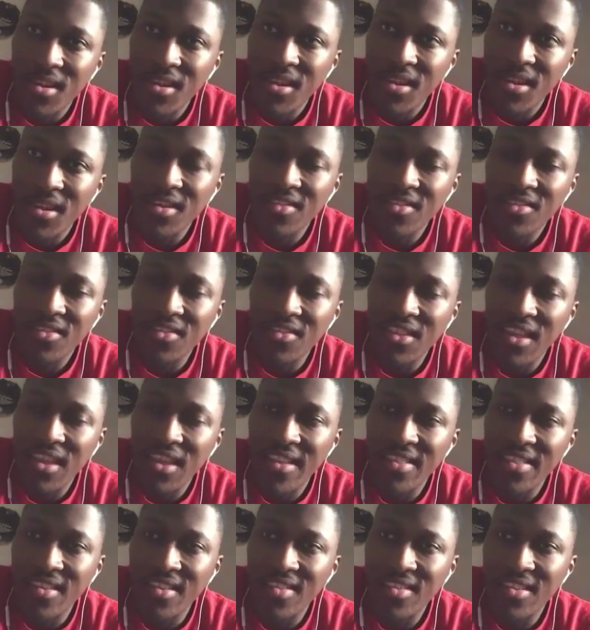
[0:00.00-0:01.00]

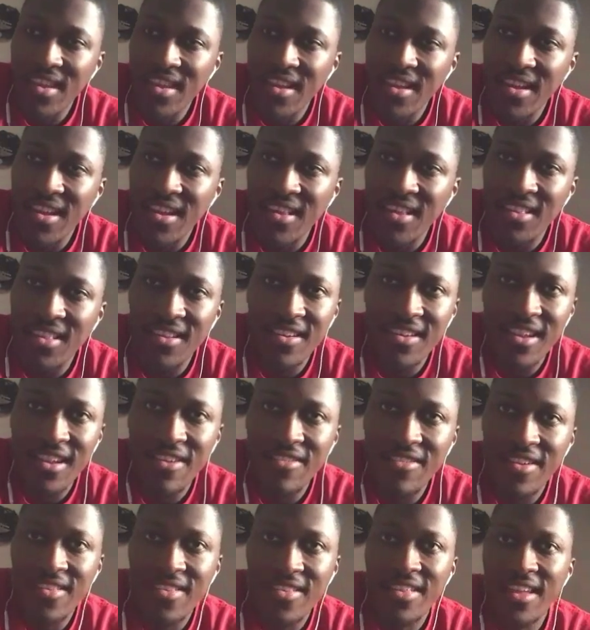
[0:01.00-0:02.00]
like the skin color and
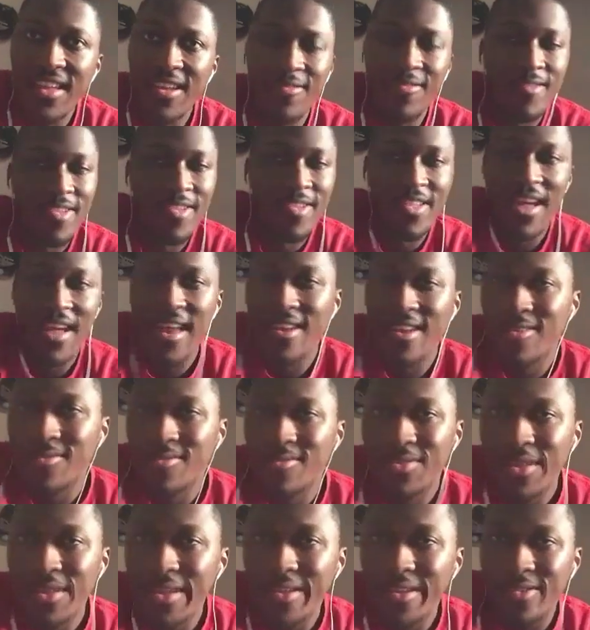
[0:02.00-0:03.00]
everything, which I don't
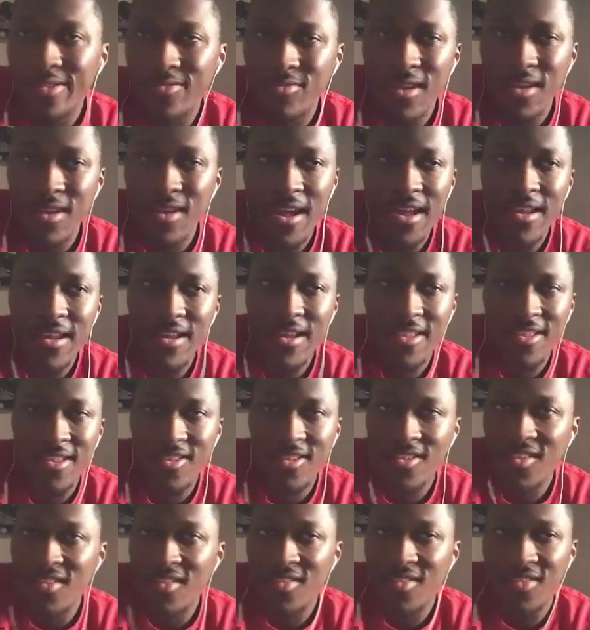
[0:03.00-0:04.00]
think is right. It's
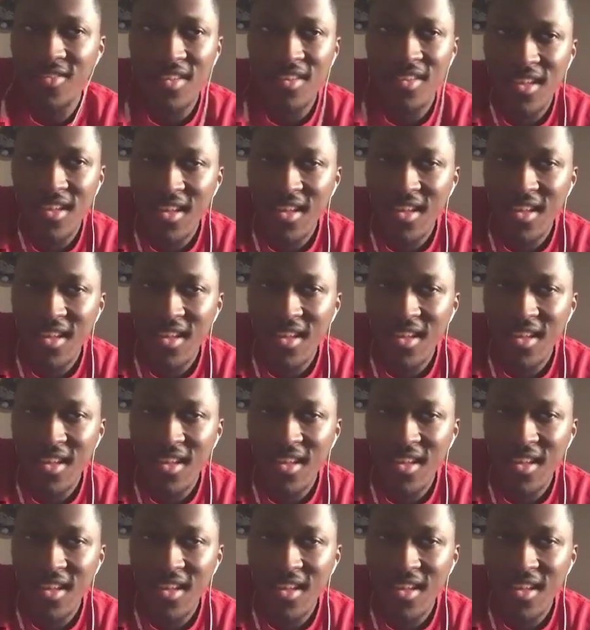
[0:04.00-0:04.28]
just